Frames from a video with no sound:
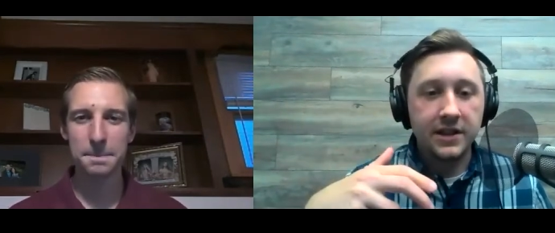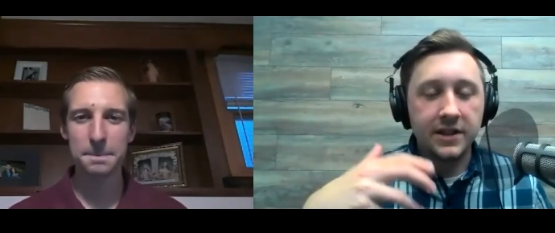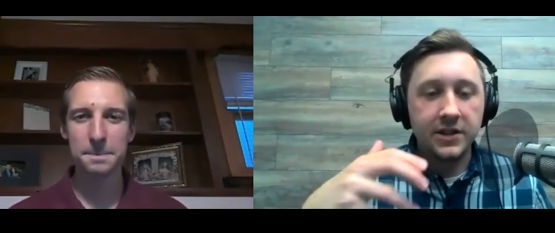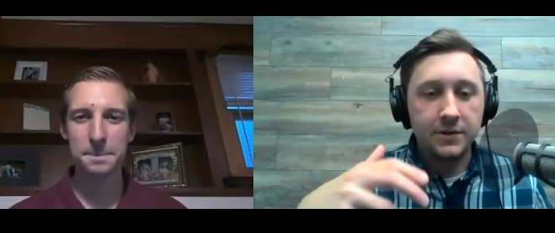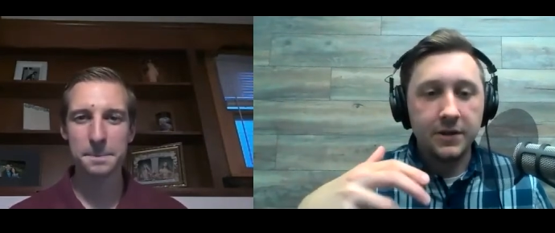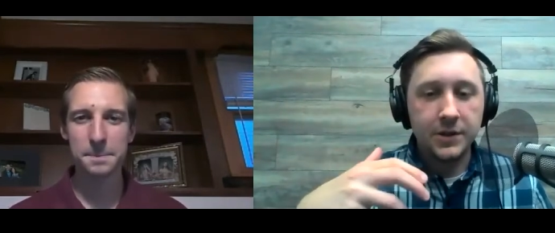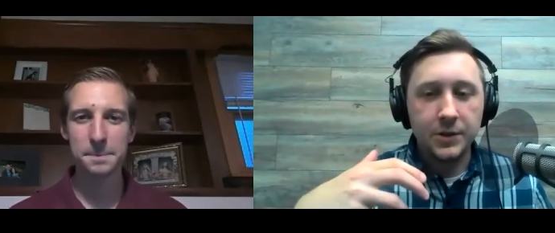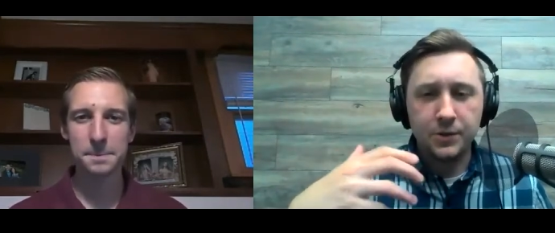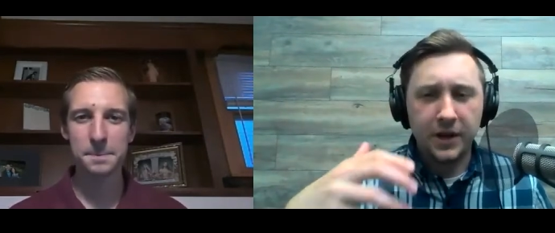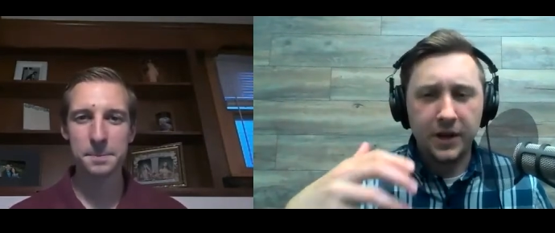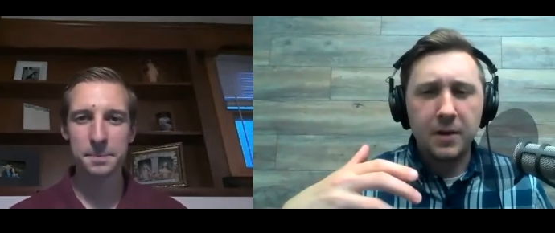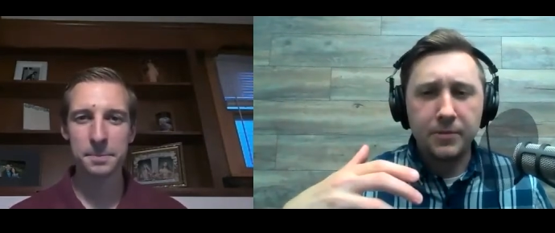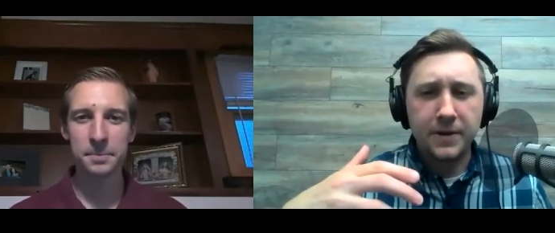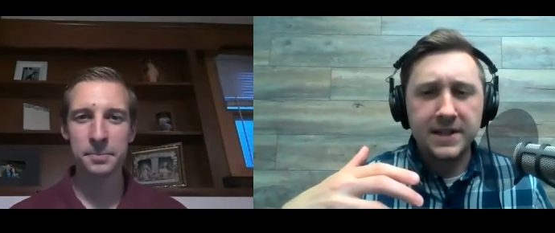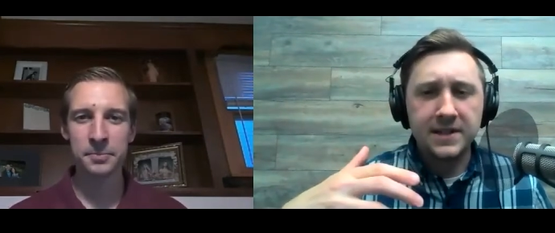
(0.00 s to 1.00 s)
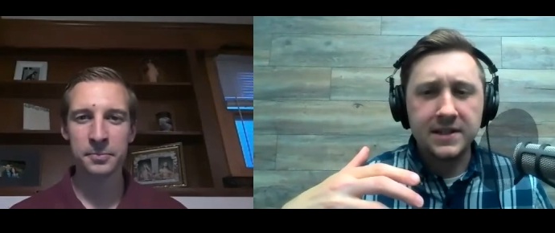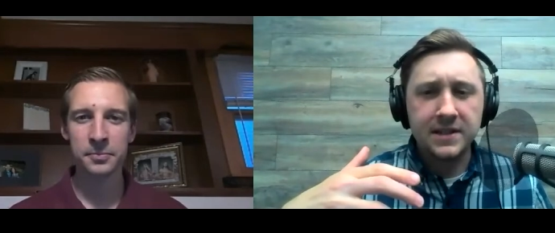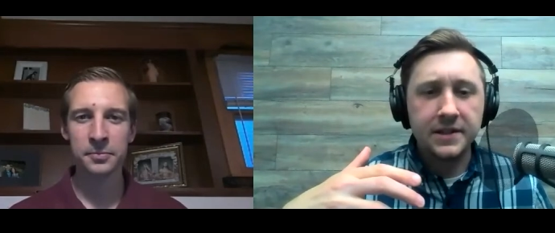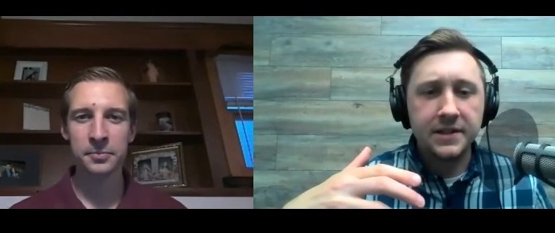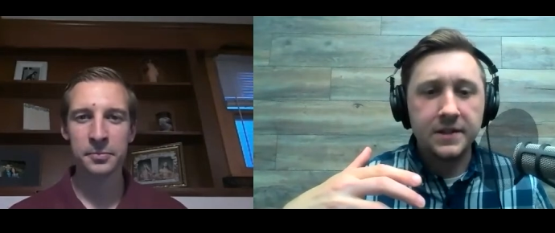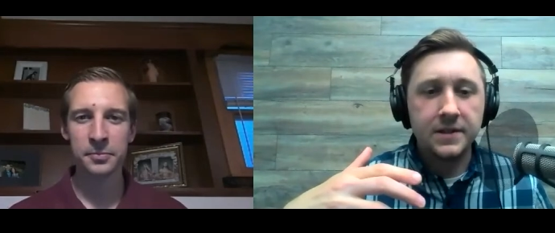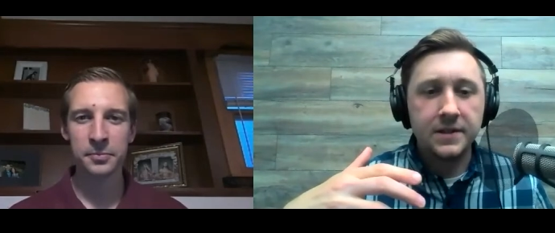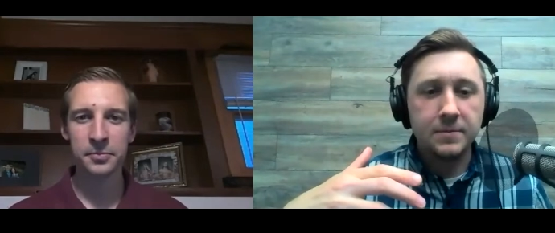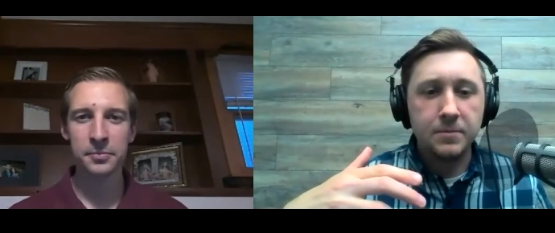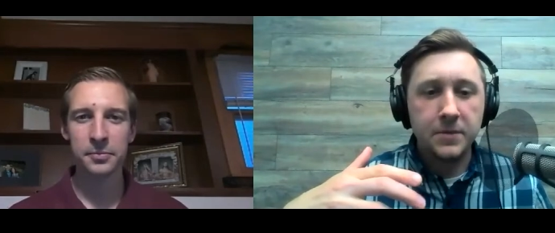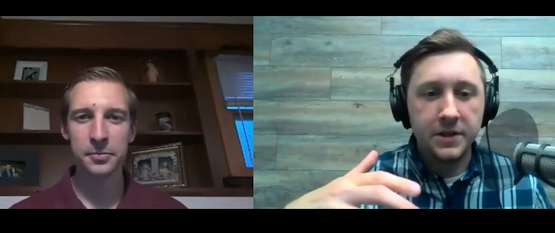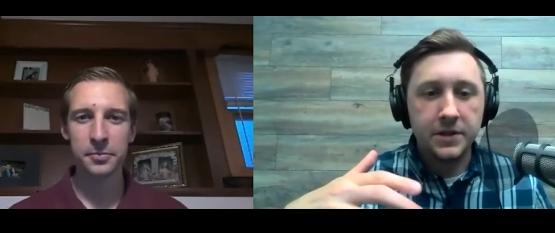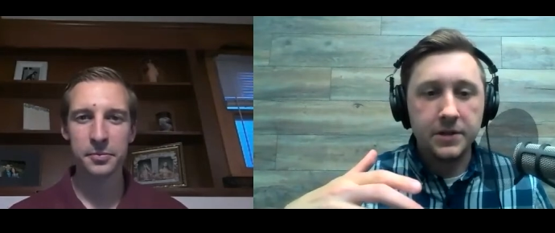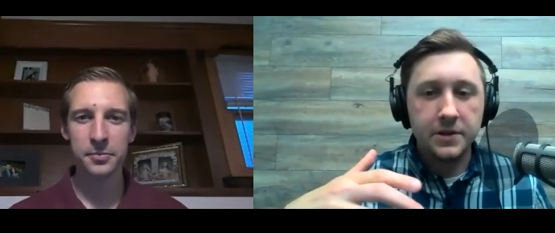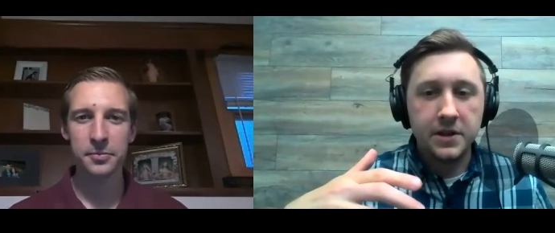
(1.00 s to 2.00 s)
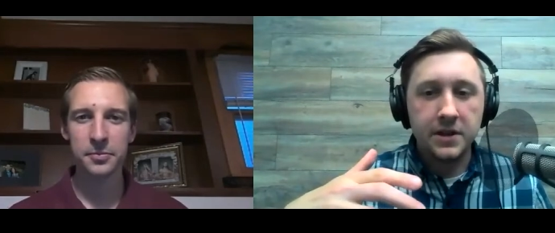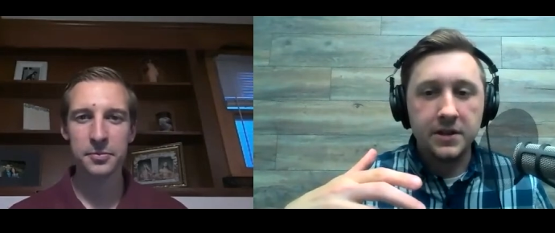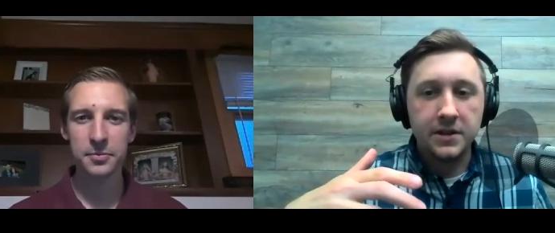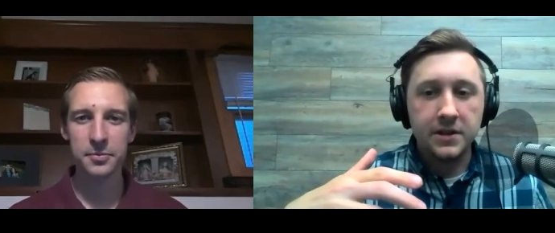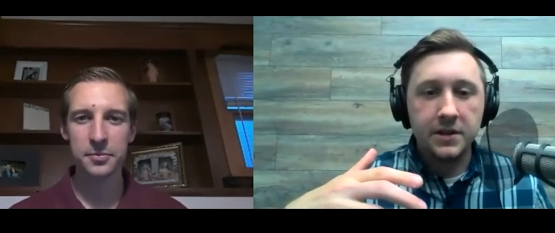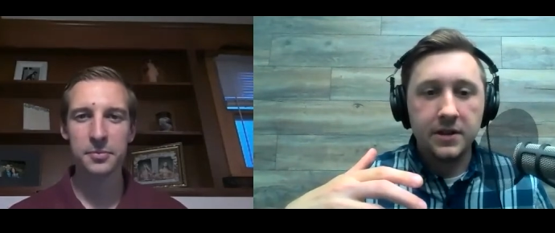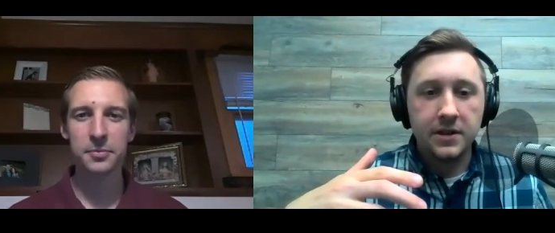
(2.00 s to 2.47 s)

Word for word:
Speaker 1: that Saint Therese was kind of present in this ministry.